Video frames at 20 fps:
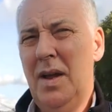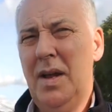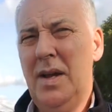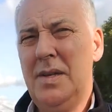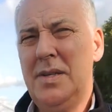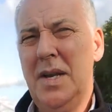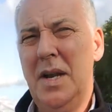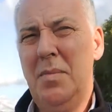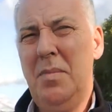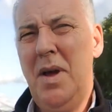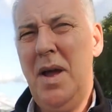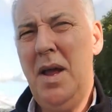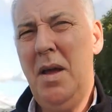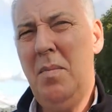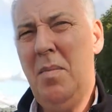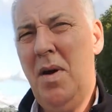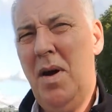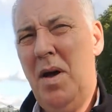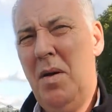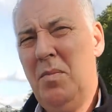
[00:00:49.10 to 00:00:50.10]
He said, a mate
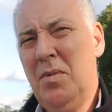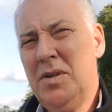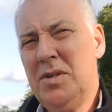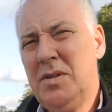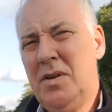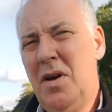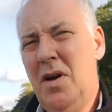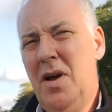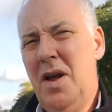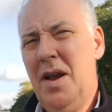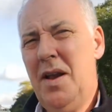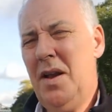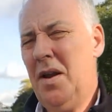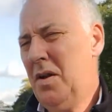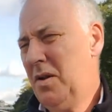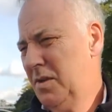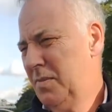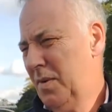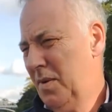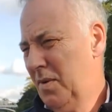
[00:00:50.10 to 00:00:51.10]
of mine was dying in
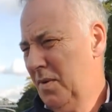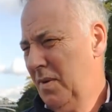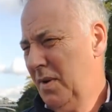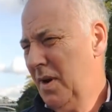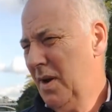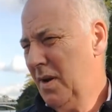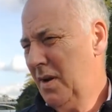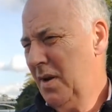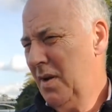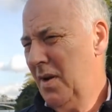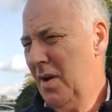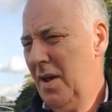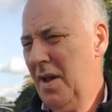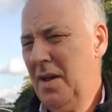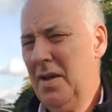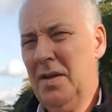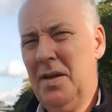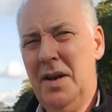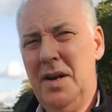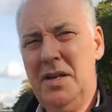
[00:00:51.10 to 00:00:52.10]
hospital, a young guy,
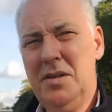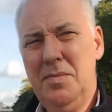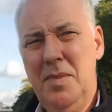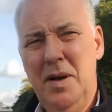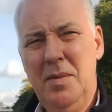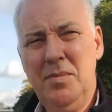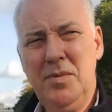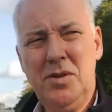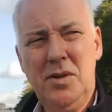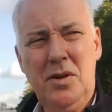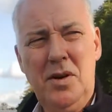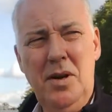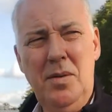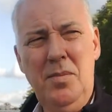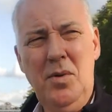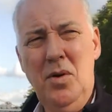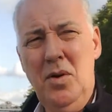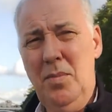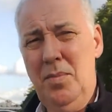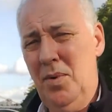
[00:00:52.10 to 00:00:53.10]
and his mum took
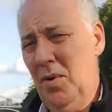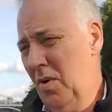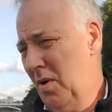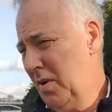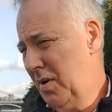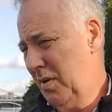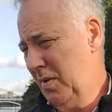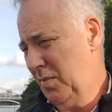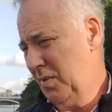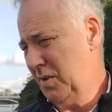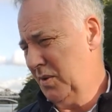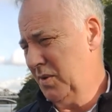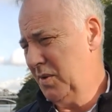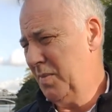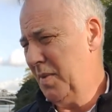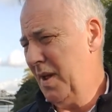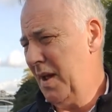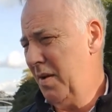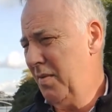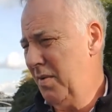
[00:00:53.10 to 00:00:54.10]
him your book, which was
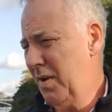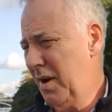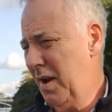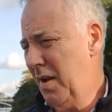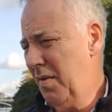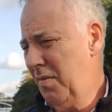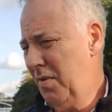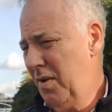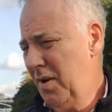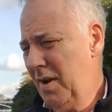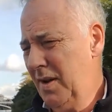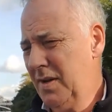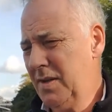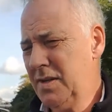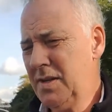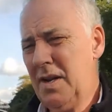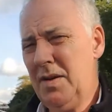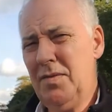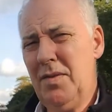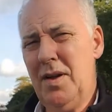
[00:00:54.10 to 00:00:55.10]
about recovery
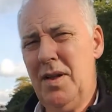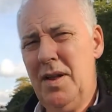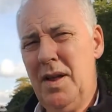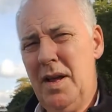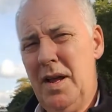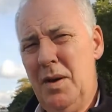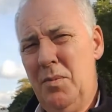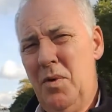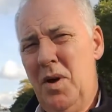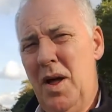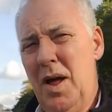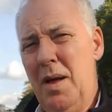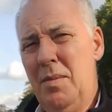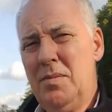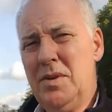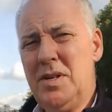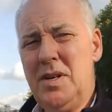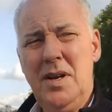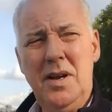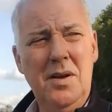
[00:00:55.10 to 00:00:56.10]
and stuff like that, and what
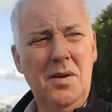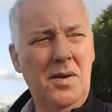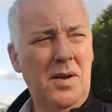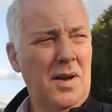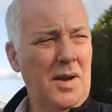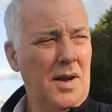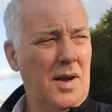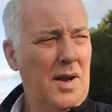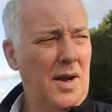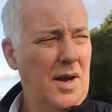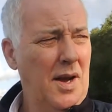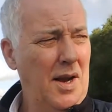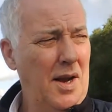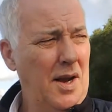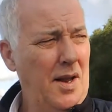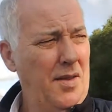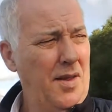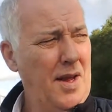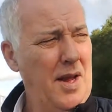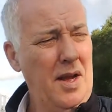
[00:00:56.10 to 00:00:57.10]
happened to you.
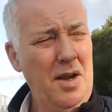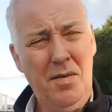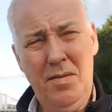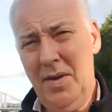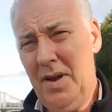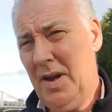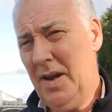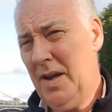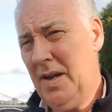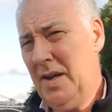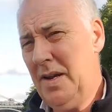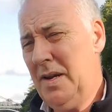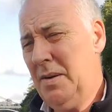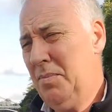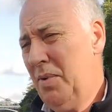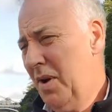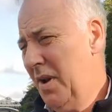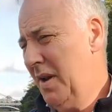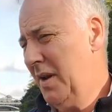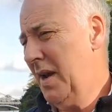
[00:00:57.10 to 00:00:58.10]
And at the end of it, he
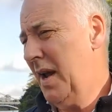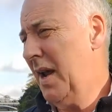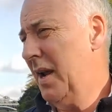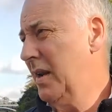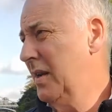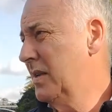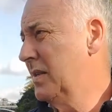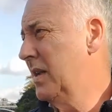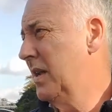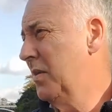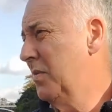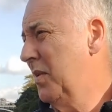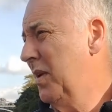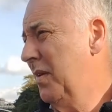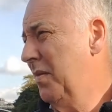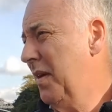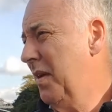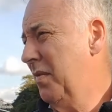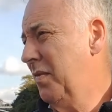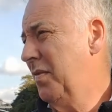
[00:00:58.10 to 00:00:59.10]
put it down and he said,
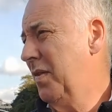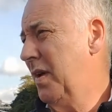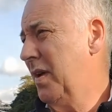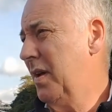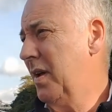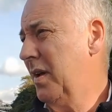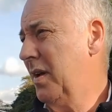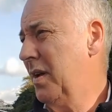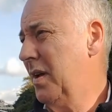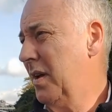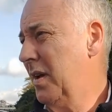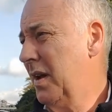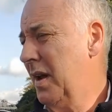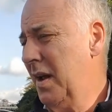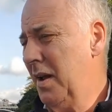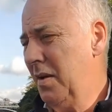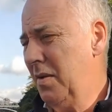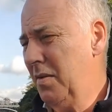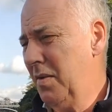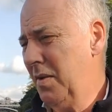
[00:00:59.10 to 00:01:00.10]
well, if that fucker can
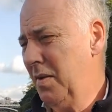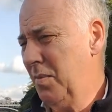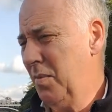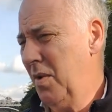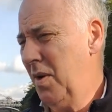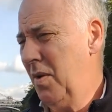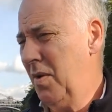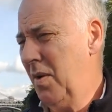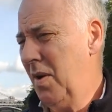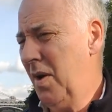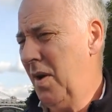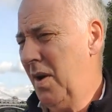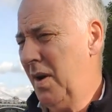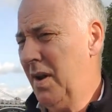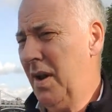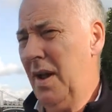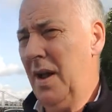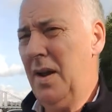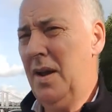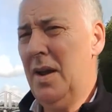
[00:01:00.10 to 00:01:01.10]
get well, I
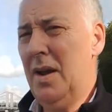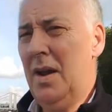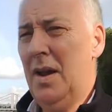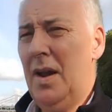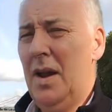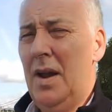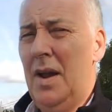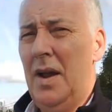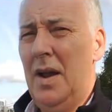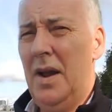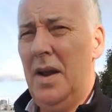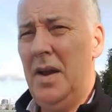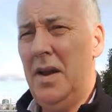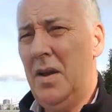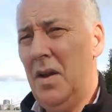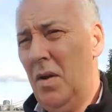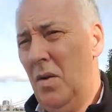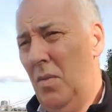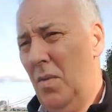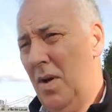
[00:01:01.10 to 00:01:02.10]
can. And
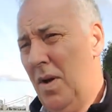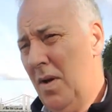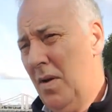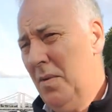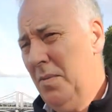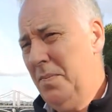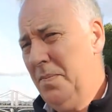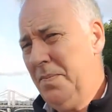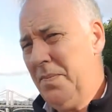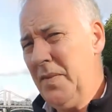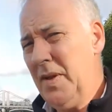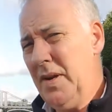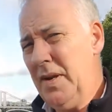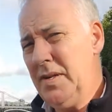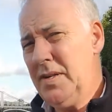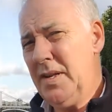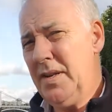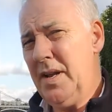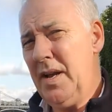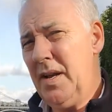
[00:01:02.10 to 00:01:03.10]
he got well, and
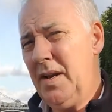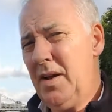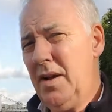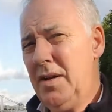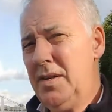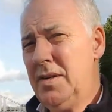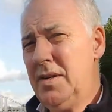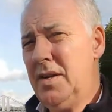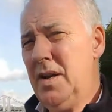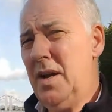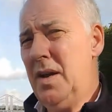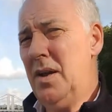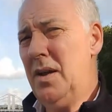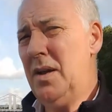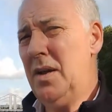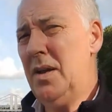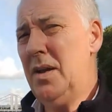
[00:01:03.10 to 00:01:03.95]
he said, that guy today